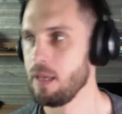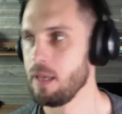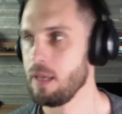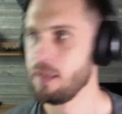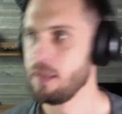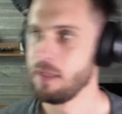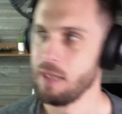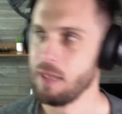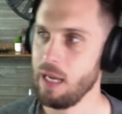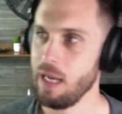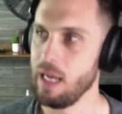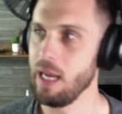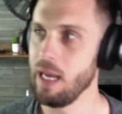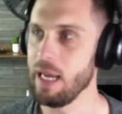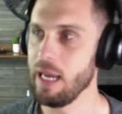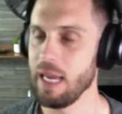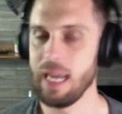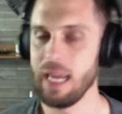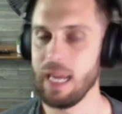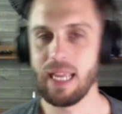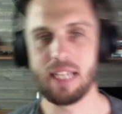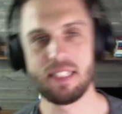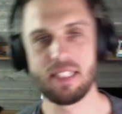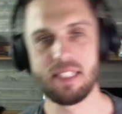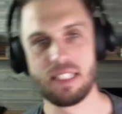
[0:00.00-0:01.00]

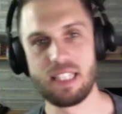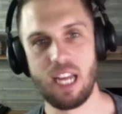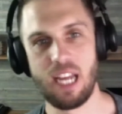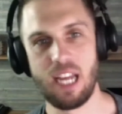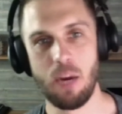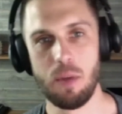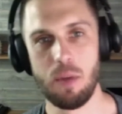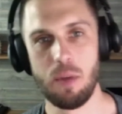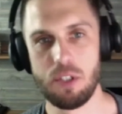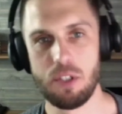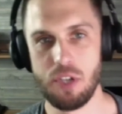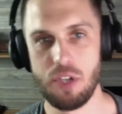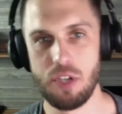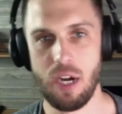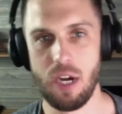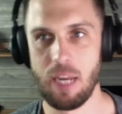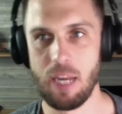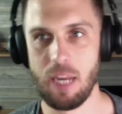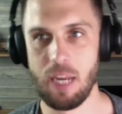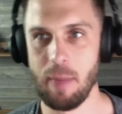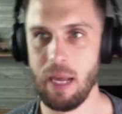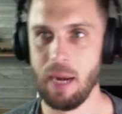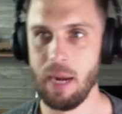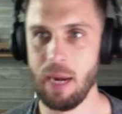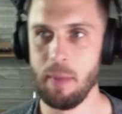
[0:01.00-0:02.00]
I guess that's kind of what you're talking
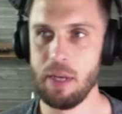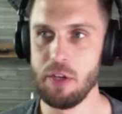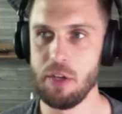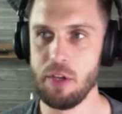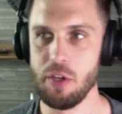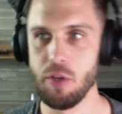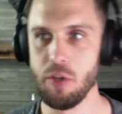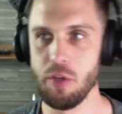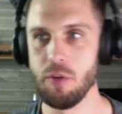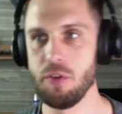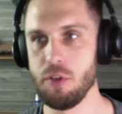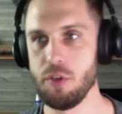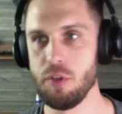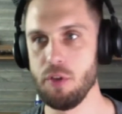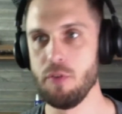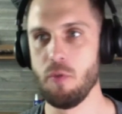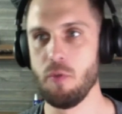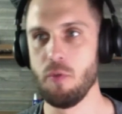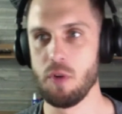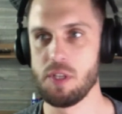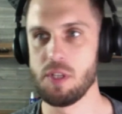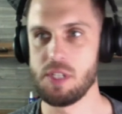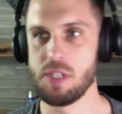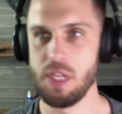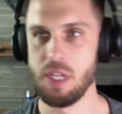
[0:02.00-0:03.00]
about. I mean, do you
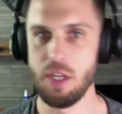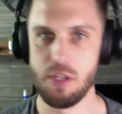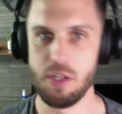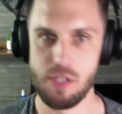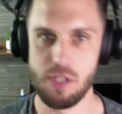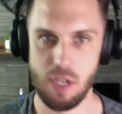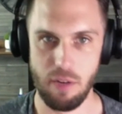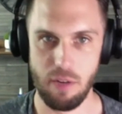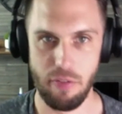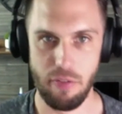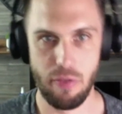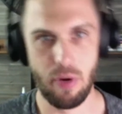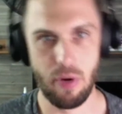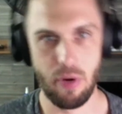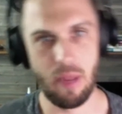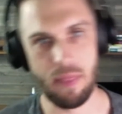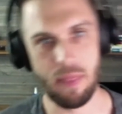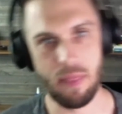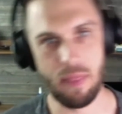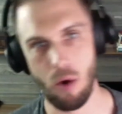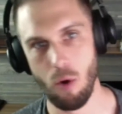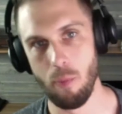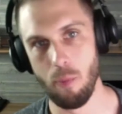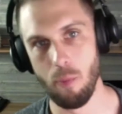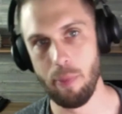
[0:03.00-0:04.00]
foresee yourself throughout
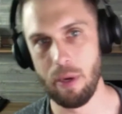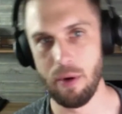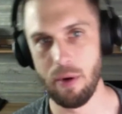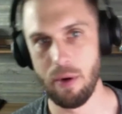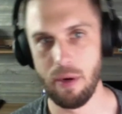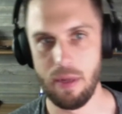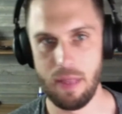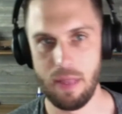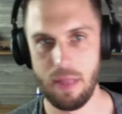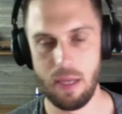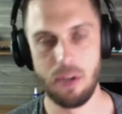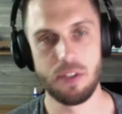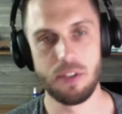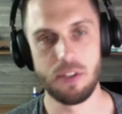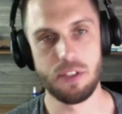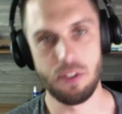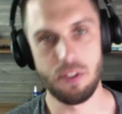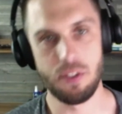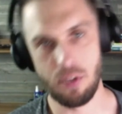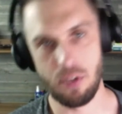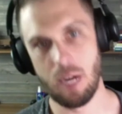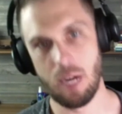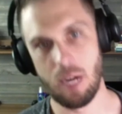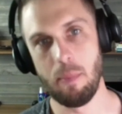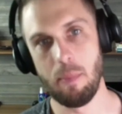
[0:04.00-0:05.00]
that whole period that you're
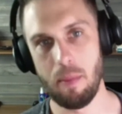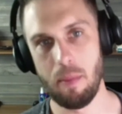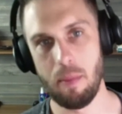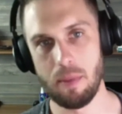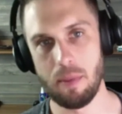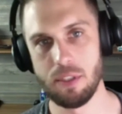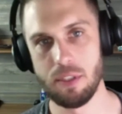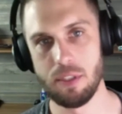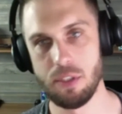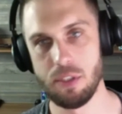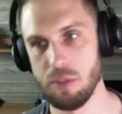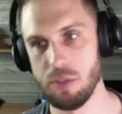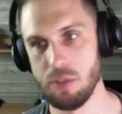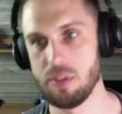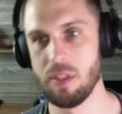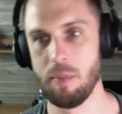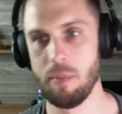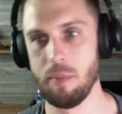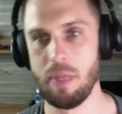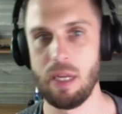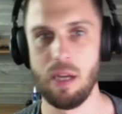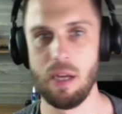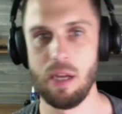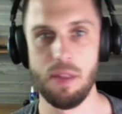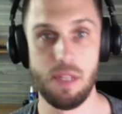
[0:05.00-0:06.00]
still going to be able to do
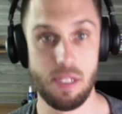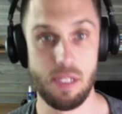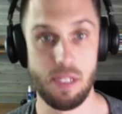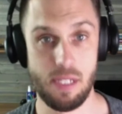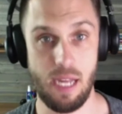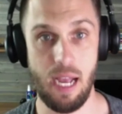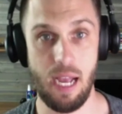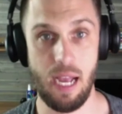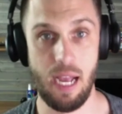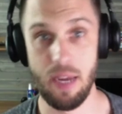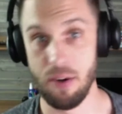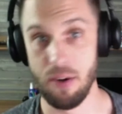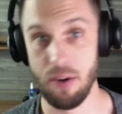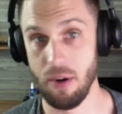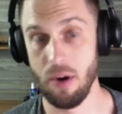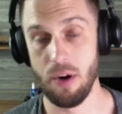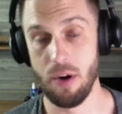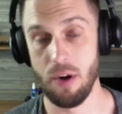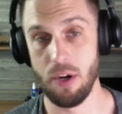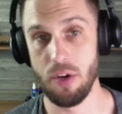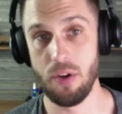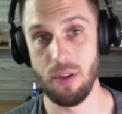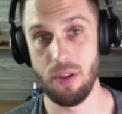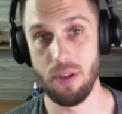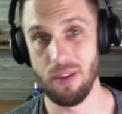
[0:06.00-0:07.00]
something on the side, or
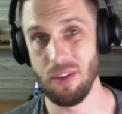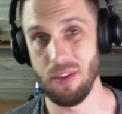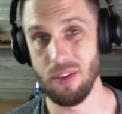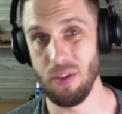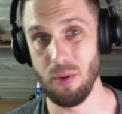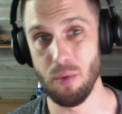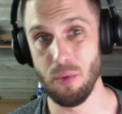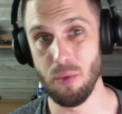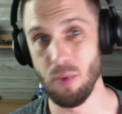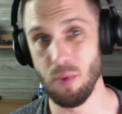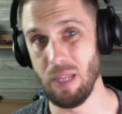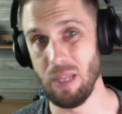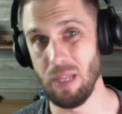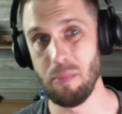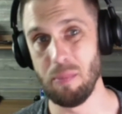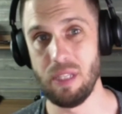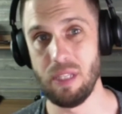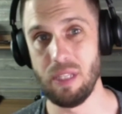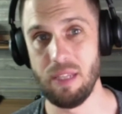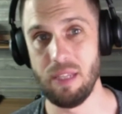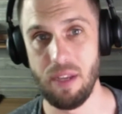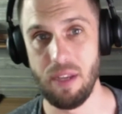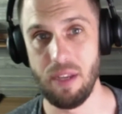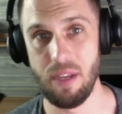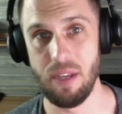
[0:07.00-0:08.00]
do you really
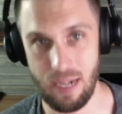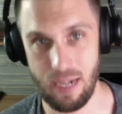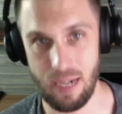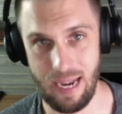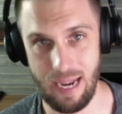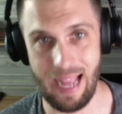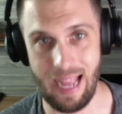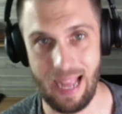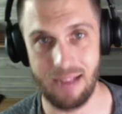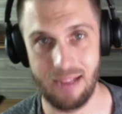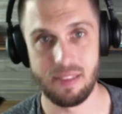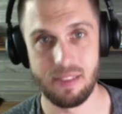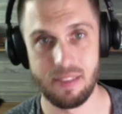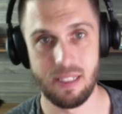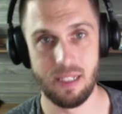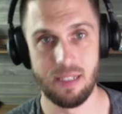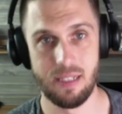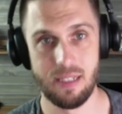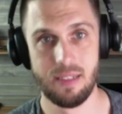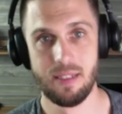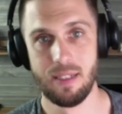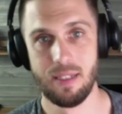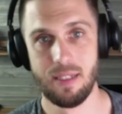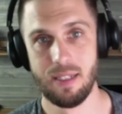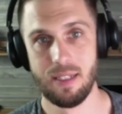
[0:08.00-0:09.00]
believe that you're going to have to
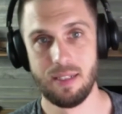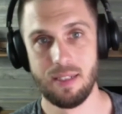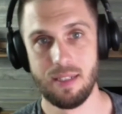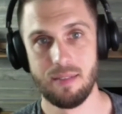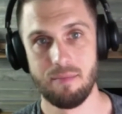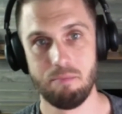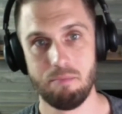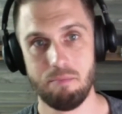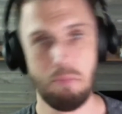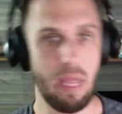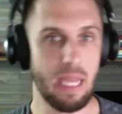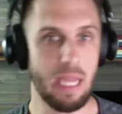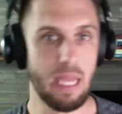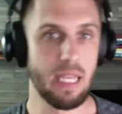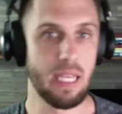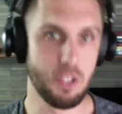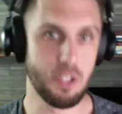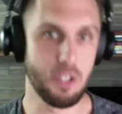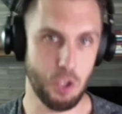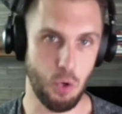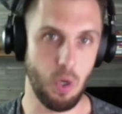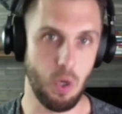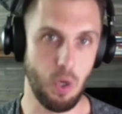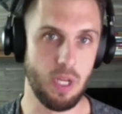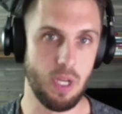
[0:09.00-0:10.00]
make a
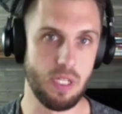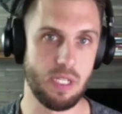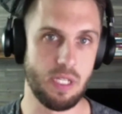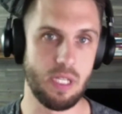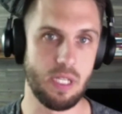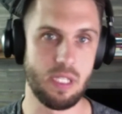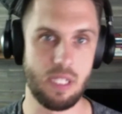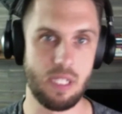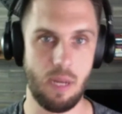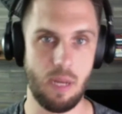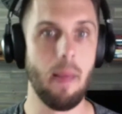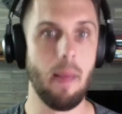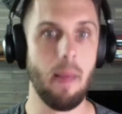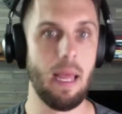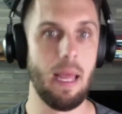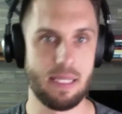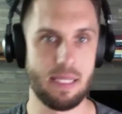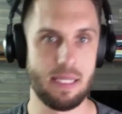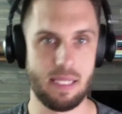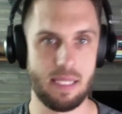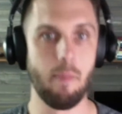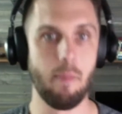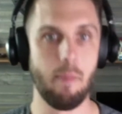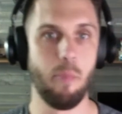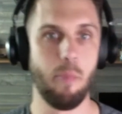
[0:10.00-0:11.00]
choice at
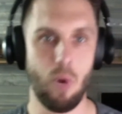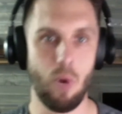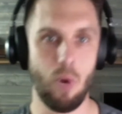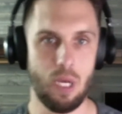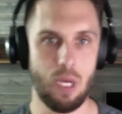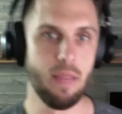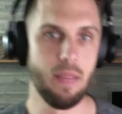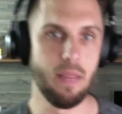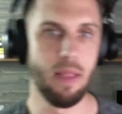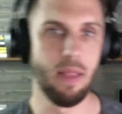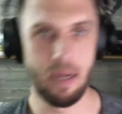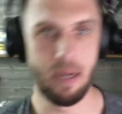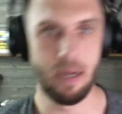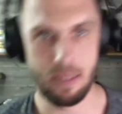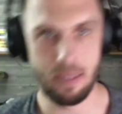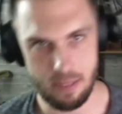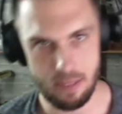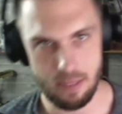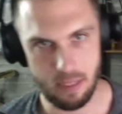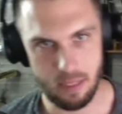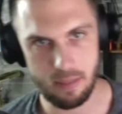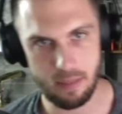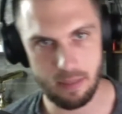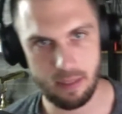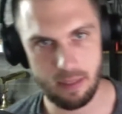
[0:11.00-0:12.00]
some point in there
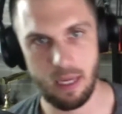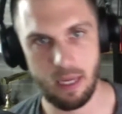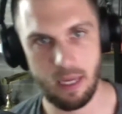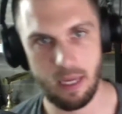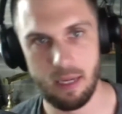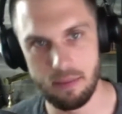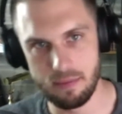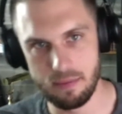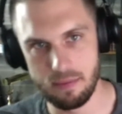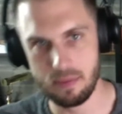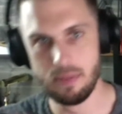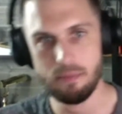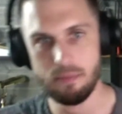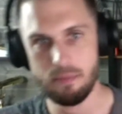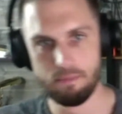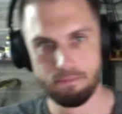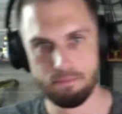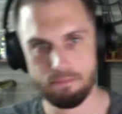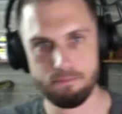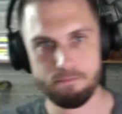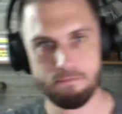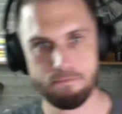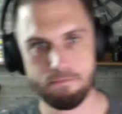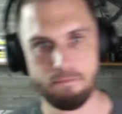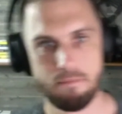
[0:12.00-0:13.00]
to kind of
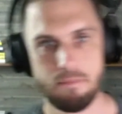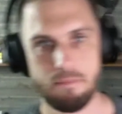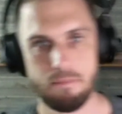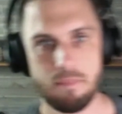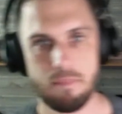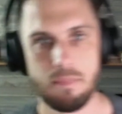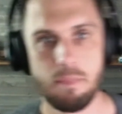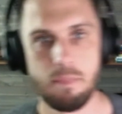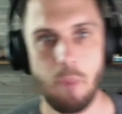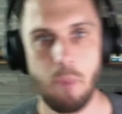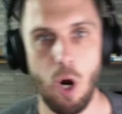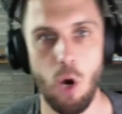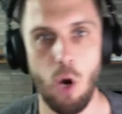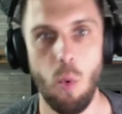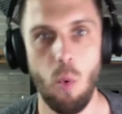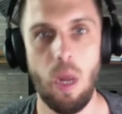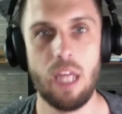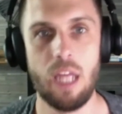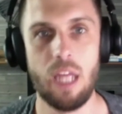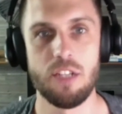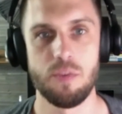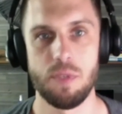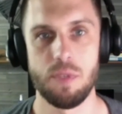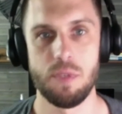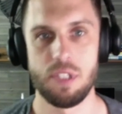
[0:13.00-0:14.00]
part
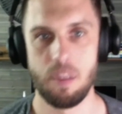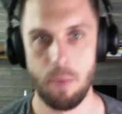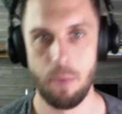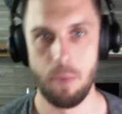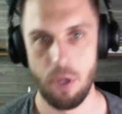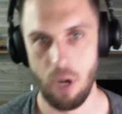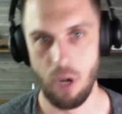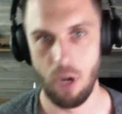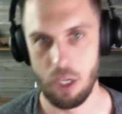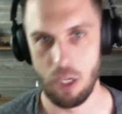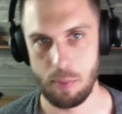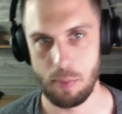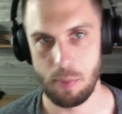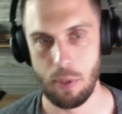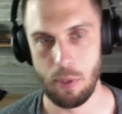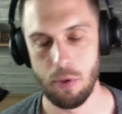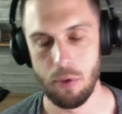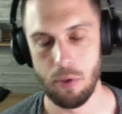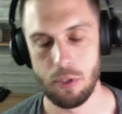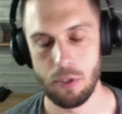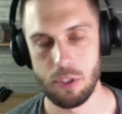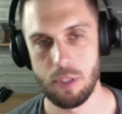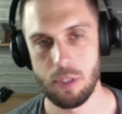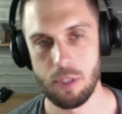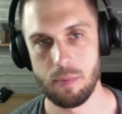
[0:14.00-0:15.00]
ways with some of your
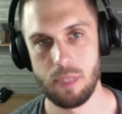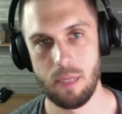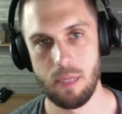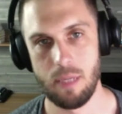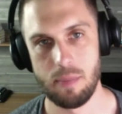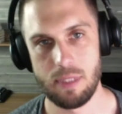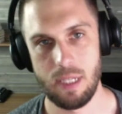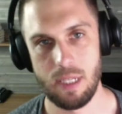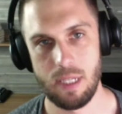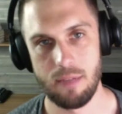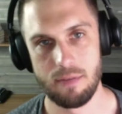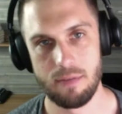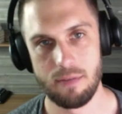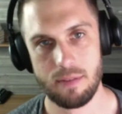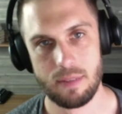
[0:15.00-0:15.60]
entrepreneurship type stuff?